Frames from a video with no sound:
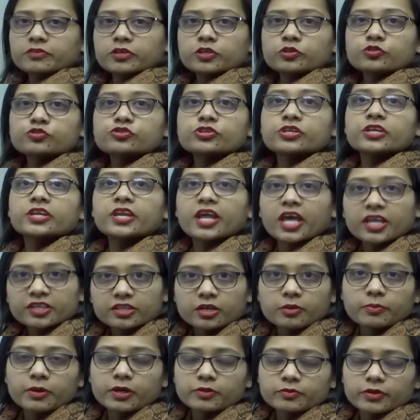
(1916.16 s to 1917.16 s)
revolution
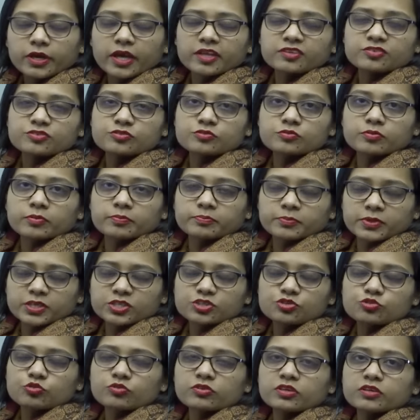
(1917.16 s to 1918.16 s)
hyderabad has
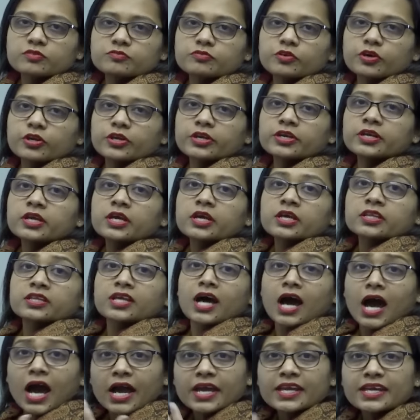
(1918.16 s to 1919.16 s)
been chosen for it
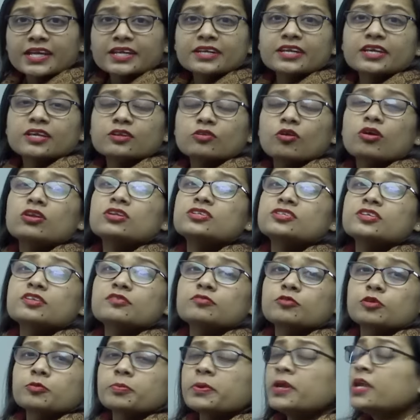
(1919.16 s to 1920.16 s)
the high end
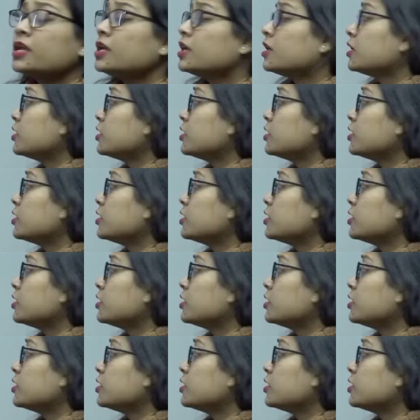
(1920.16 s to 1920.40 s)
technologies would be